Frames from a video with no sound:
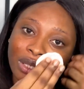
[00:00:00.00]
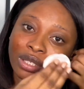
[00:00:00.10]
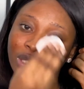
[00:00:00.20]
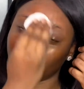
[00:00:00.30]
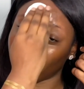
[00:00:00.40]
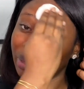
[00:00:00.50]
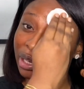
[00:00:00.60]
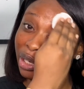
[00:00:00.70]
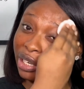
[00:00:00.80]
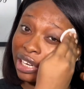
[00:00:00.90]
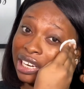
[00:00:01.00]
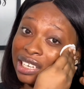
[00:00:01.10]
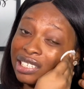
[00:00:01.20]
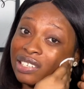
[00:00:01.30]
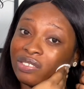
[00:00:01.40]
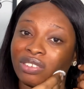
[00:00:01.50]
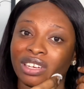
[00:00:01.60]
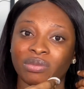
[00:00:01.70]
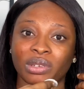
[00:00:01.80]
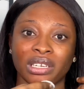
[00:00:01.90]
still make sure you cleanse their face,
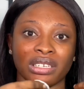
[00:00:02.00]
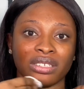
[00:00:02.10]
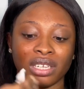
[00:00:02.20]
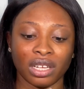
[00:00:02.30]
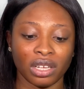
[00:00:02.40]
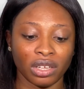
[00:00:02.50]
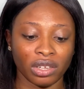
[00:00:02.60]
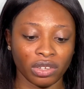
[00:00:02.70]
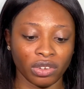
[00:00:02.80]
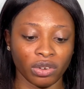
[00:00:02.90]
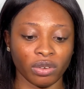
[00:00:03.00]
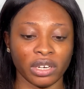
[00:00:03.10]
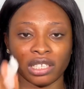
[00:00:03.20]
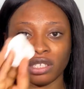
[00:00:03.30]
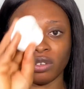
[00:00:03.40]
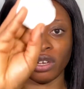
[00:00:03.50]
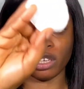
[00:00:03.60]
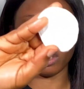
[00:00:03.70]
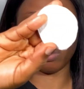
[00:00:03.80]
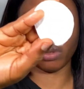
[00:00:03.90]
because, you know, there's still going
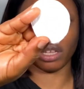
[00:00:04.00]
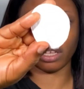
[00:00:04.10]
to be